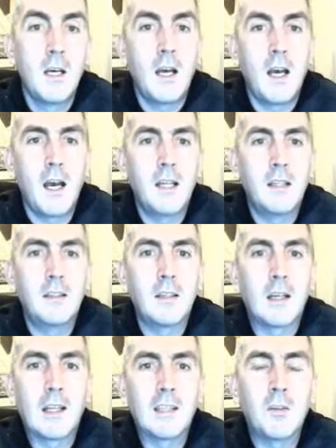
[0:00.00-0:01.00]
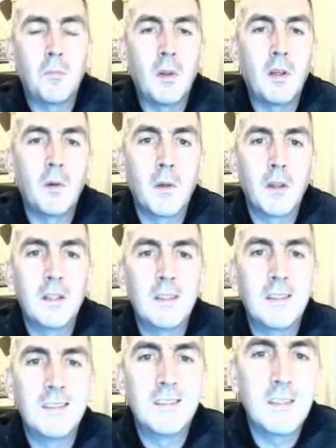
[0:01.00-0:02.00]
and I'd like to play with it
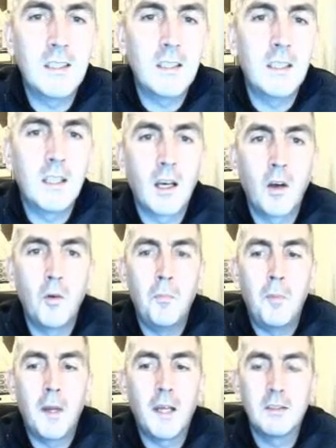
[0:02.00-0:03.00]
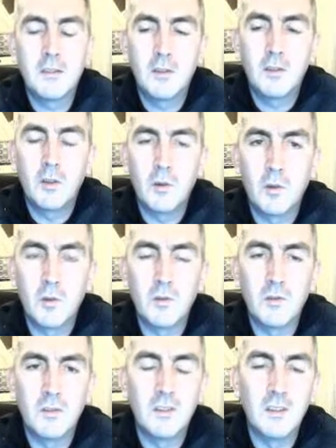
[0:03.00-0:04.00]
to see how best to
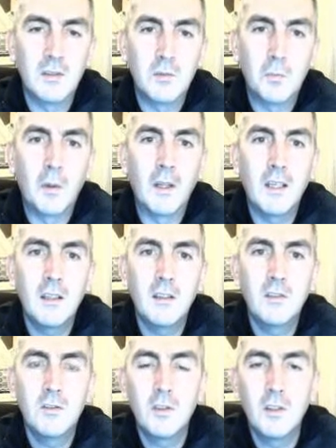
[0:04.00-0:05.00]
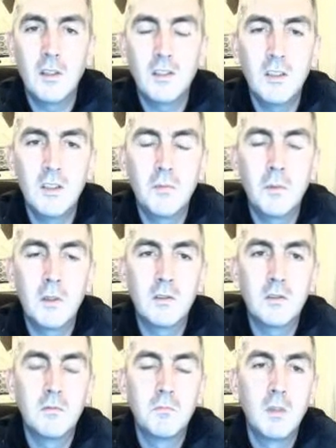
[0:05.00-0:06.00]
display the student
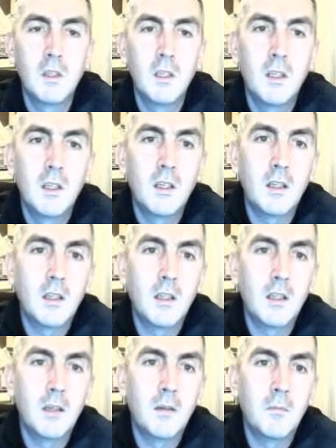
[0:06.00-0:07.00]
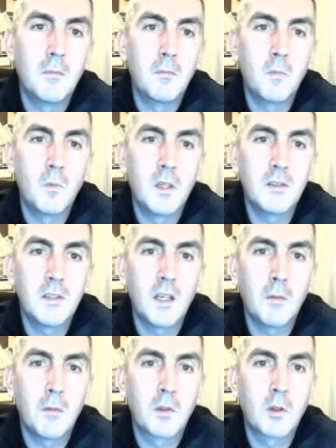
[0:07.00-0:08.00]
achievements when I set
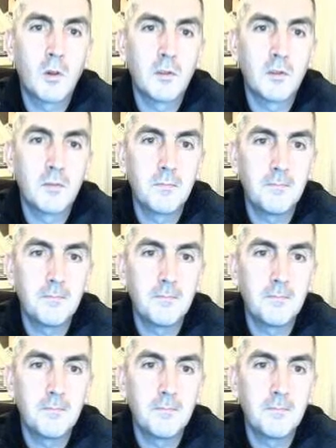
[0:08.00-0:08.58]
up the course.